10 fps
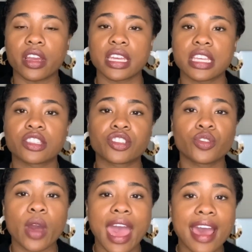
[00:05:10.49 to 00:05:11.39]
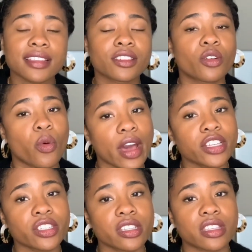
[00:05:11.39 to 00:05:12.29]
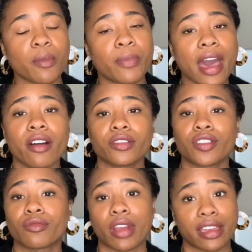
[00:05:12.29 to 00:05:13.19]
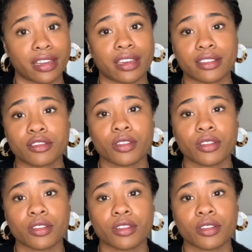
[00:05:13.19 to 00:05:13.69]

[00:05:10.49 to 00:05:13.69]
is to ask questions about your rating.